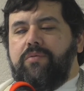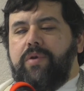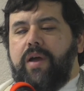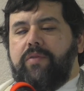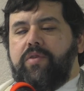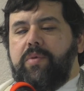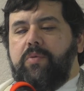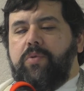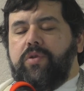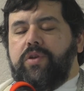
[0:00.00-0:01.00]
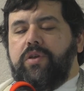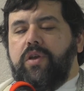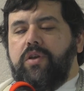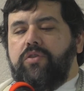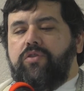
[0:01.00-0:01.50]
We have to be willing
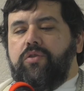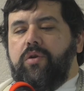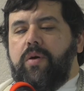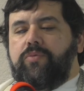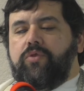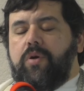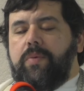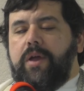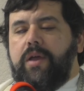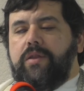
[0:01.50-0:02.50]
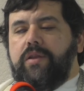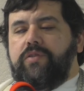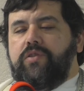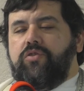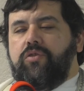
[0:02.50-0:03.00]
to absorb it and
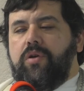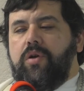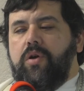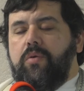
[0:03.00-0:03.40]
listen to it